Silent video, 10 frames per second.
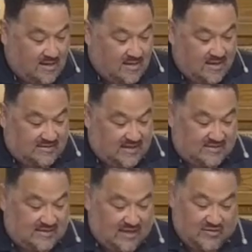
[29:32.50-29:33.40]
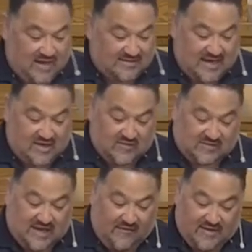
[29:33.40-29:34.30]
He says, I do not say to you
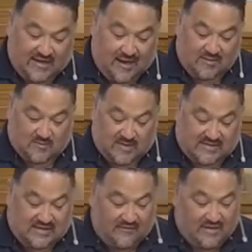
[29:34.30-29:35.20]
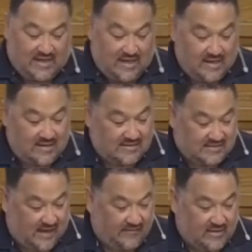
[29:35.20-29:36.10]
seven times, but
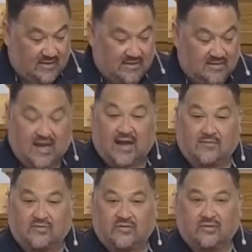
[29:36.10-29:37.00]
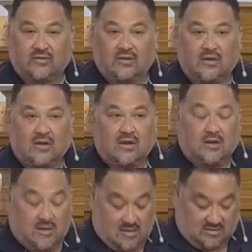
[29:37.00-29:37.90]
77 times.
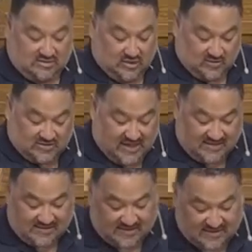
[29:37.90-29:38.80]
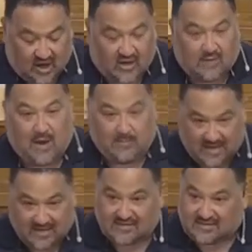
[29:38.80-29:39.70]
So Jesus is talking about
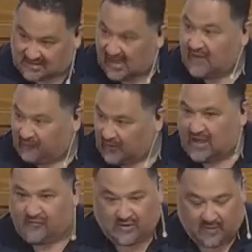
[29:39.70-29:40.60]
being consistently forgiving,